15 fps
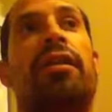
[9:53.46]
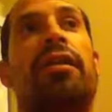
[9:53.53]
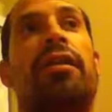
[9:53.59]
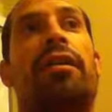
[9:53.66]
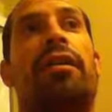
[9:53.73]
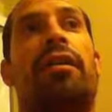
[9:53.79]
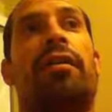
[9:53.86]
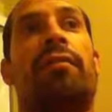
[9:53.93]

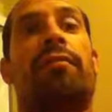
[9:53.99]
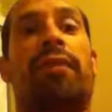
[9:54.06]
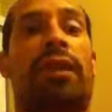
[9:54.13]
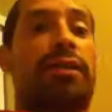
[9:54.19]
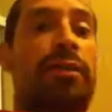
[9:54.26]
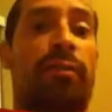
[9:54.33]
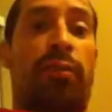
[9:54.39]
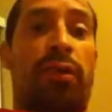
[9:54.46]

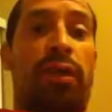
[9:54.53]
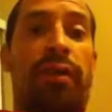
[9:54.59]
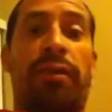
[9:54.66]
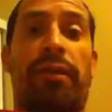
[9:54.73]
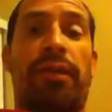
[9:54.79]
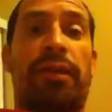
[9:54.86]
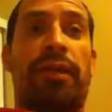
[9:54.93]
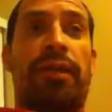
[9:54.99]
Not supporting her
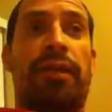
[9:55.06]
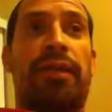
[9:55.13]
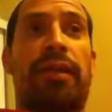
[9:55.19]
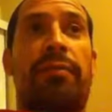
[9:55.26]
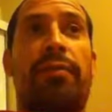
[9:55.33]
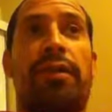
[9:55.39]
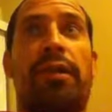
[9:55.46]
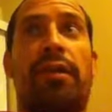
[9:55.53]
or anything like
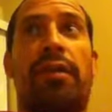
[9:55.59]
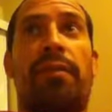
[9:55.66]
that, but